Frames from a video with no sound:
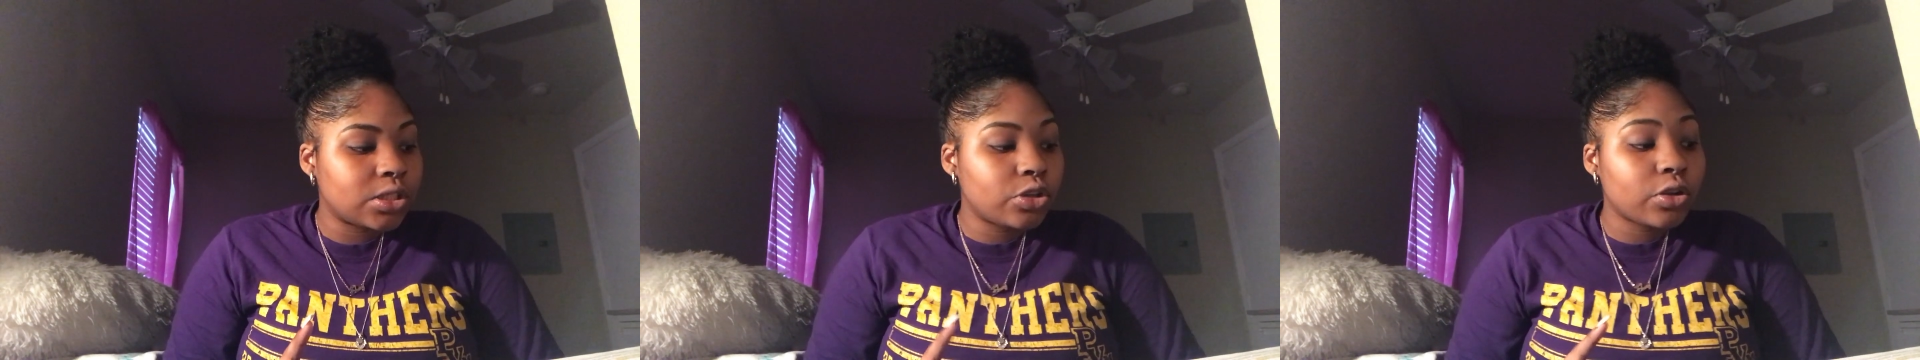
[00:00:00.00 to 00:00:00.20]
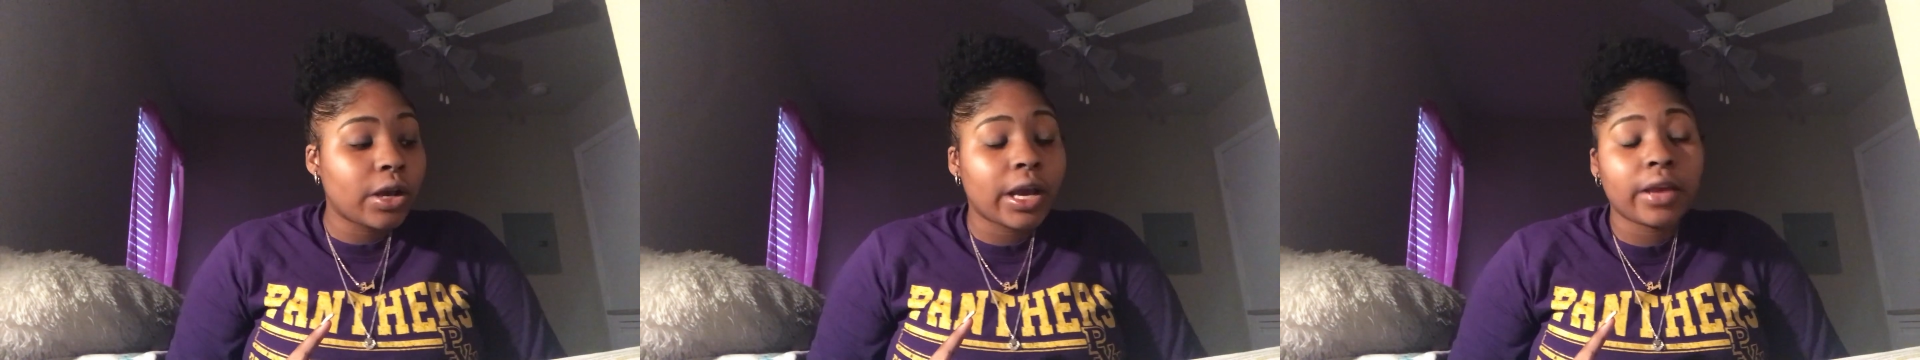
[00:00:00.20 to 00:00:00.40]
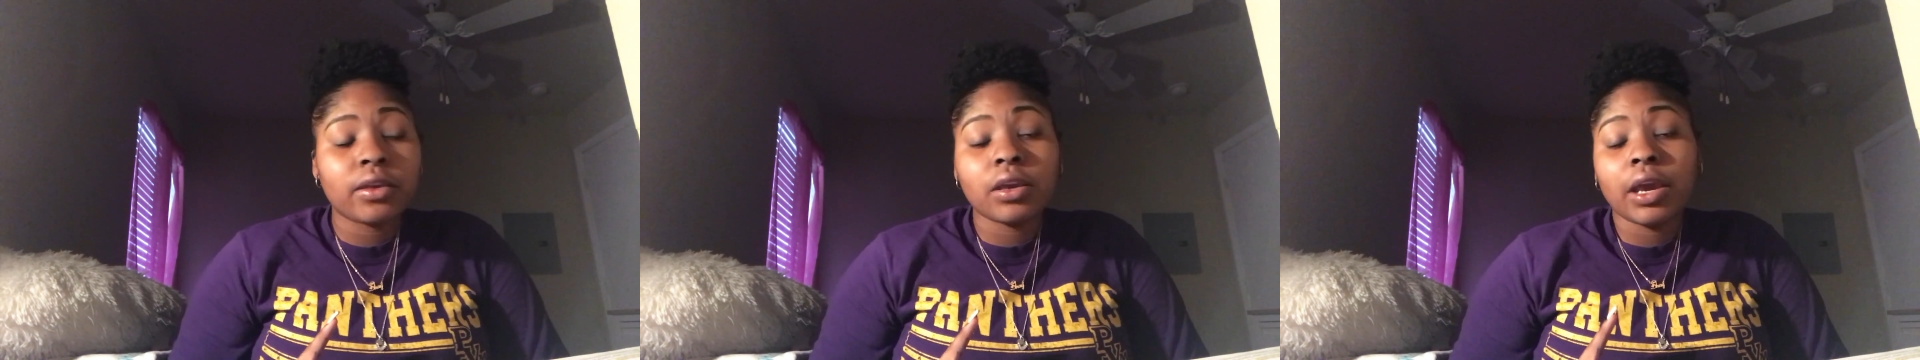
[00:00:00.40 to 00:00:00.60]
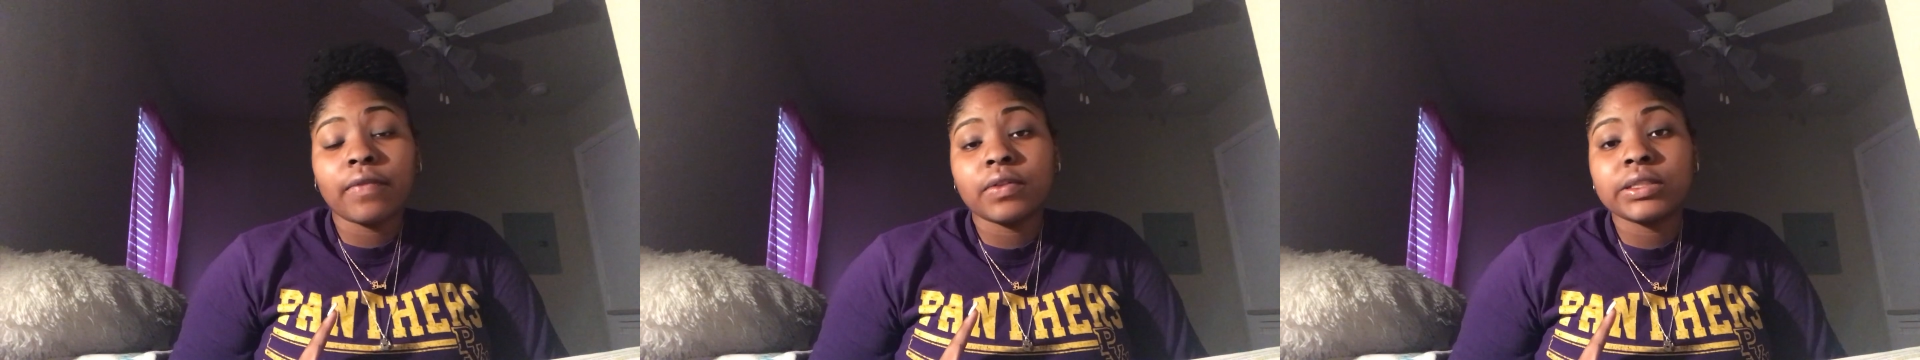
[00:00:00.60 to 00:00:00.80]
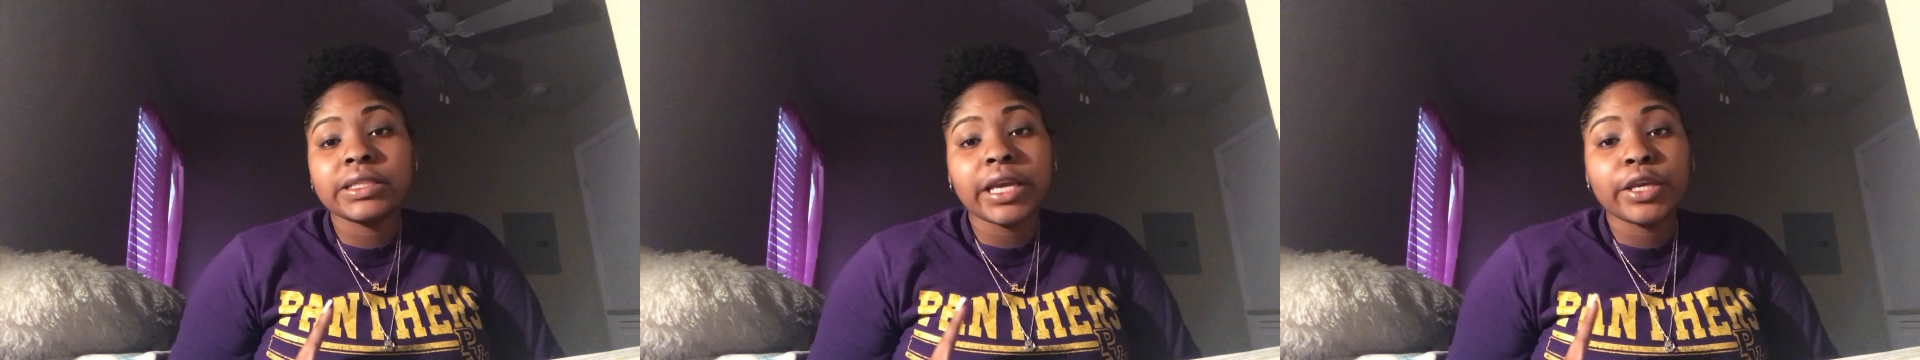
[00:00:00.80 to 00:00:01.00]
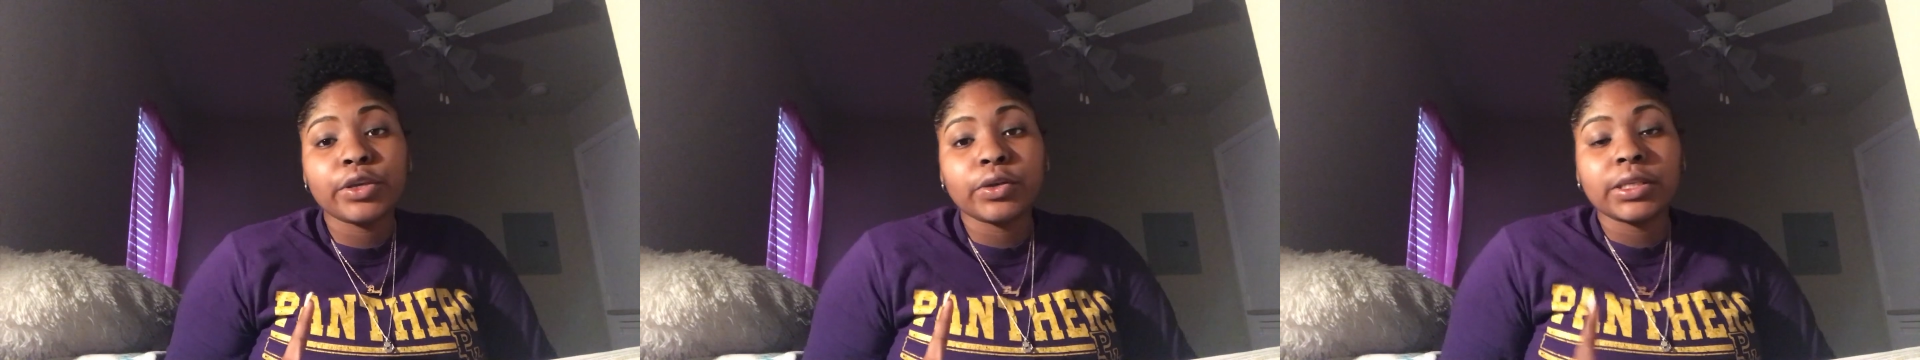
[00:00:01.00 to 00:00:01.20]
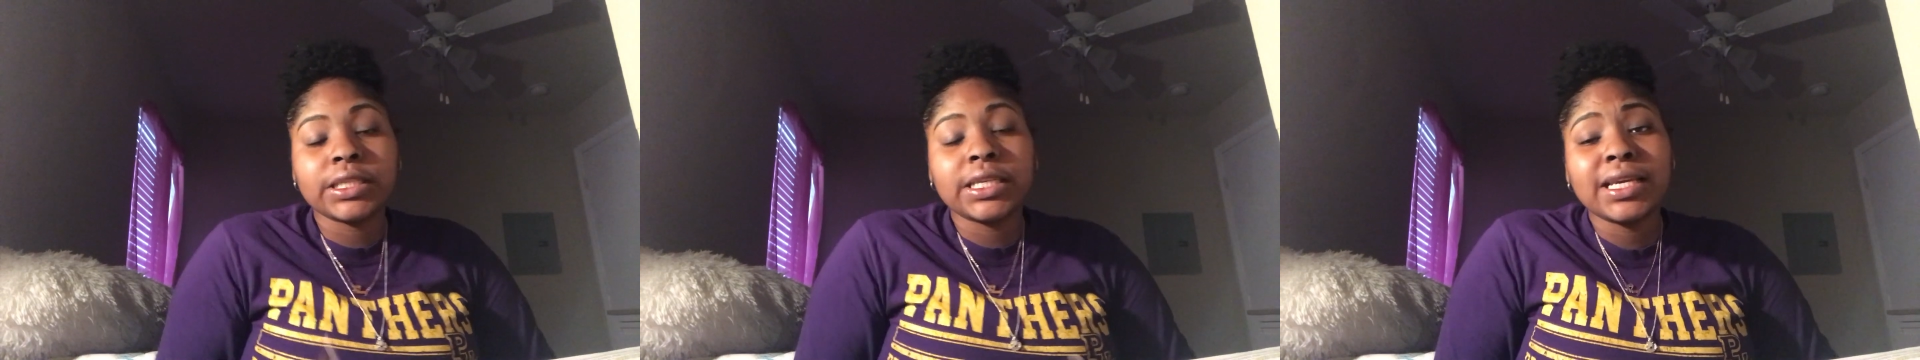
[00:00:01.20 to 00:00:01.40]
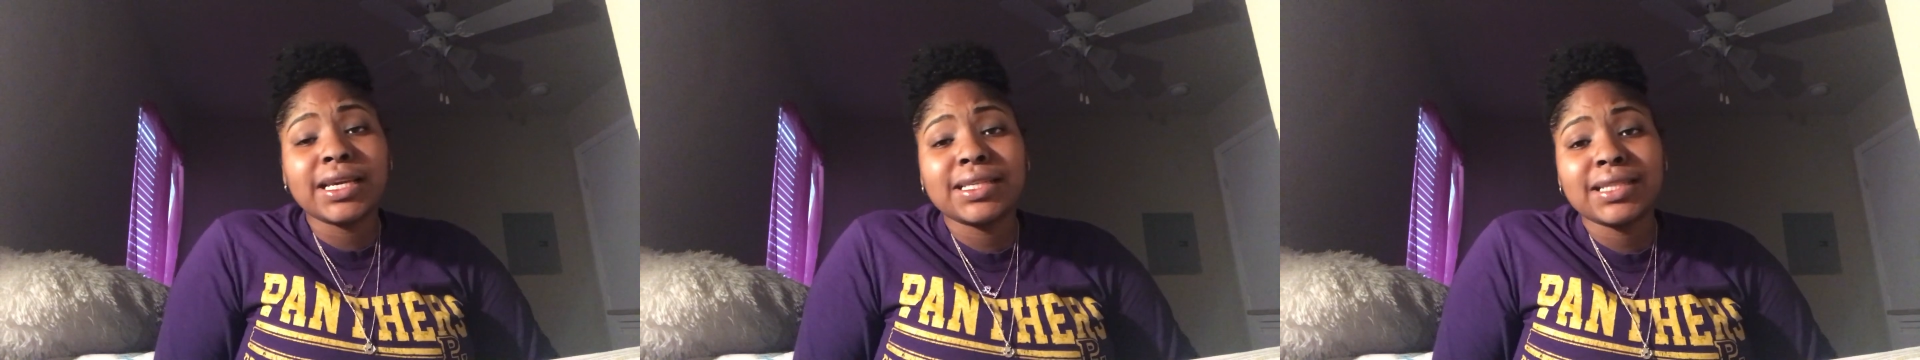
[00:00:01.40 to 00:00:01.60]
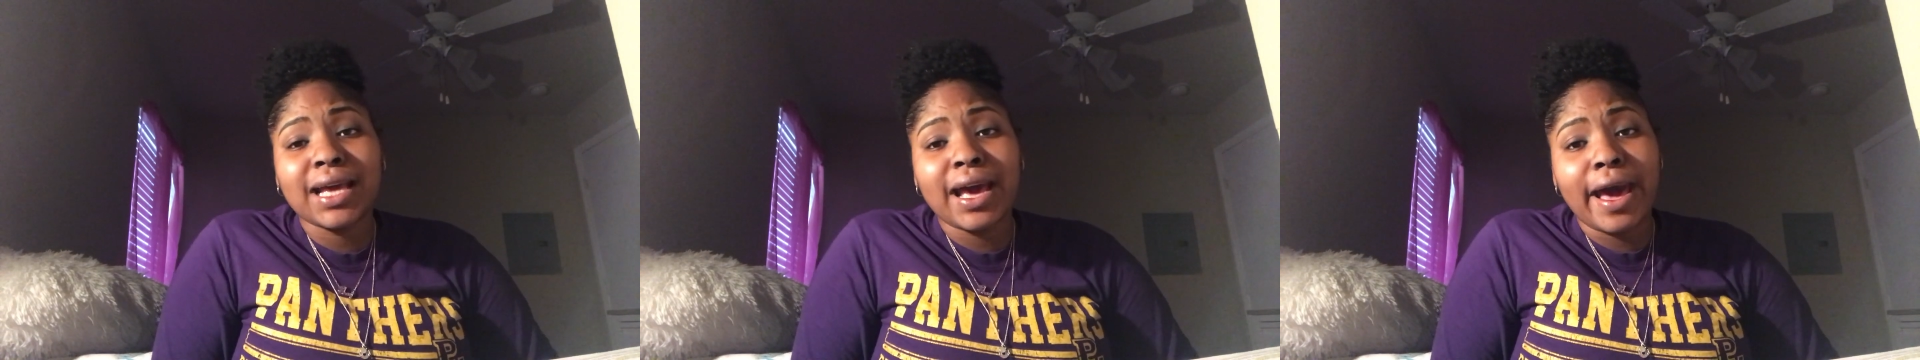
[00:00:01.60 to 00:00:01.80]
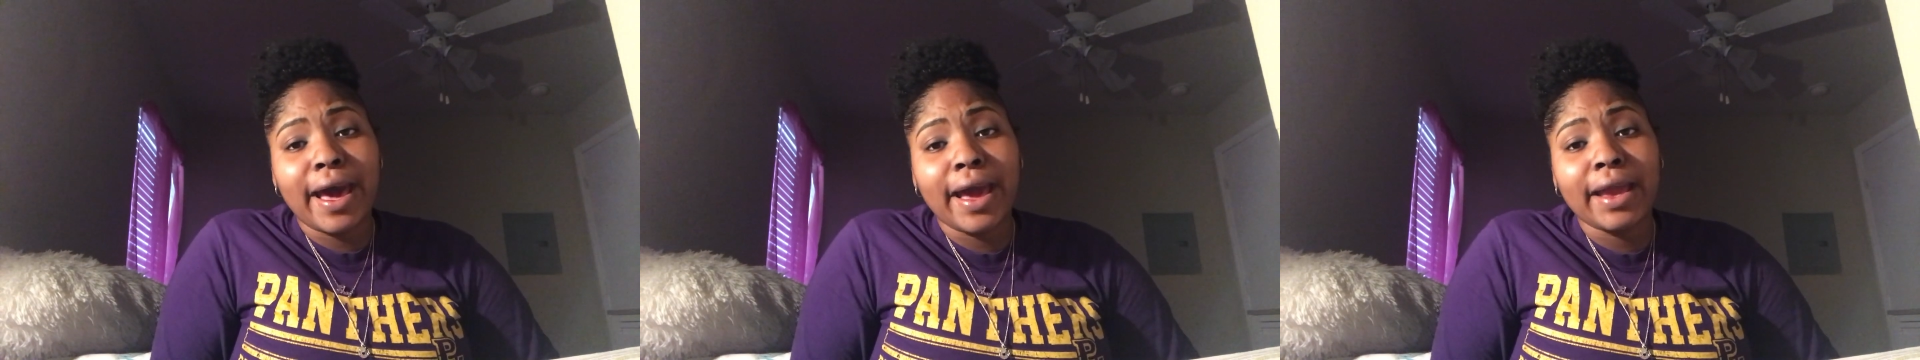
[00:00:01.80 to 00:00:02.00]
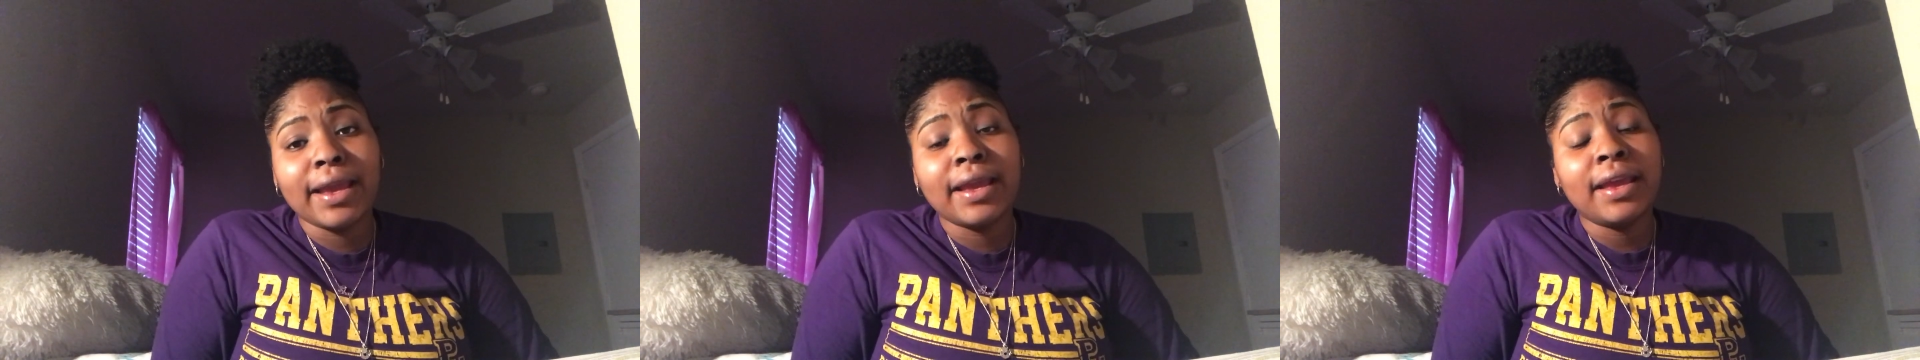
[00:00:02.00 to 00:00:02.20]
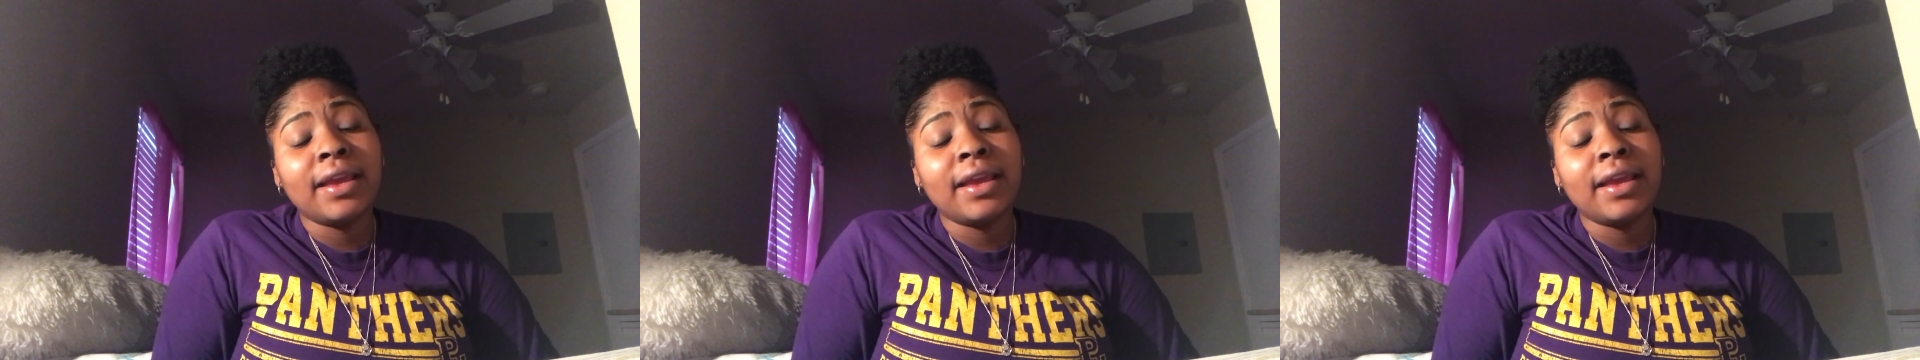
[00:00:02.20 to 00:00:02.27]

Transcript: you know how you have to take your TSI